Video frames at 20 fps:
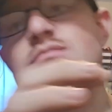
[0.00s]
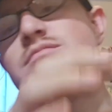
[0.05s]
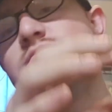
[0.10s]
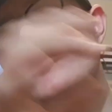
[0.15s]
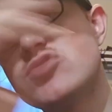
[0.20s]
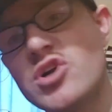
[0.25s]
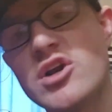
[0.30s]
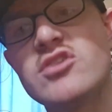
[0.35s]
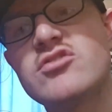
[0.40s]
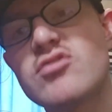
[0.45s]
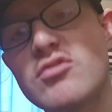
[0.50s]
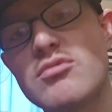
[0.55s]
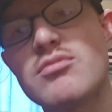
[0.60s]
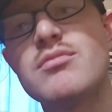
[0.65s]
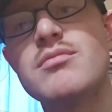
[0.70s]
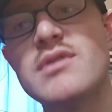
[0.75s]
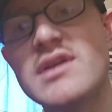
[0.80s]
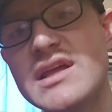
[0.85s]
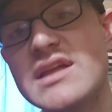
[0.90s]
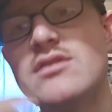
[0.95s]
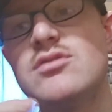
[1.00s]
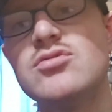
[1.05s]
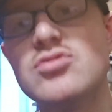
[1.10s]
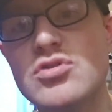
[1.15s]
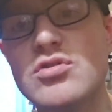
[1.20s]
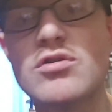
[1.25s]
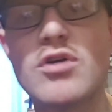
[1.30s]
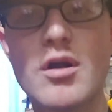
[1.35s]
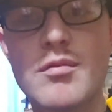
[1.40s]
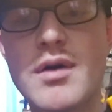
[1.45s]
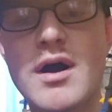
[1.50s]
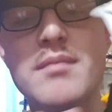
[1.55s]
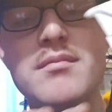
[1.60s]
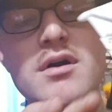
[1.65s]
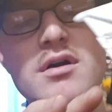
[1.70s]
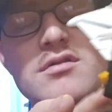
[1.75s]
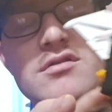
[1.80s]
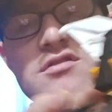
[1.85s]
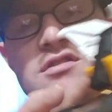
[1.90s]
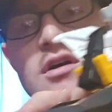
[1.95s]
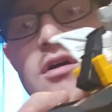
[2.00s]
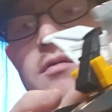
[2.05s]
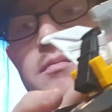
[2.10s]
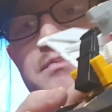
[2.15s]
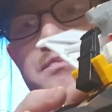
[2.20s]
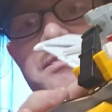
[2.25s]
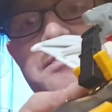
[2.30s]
transform them into robot mode. So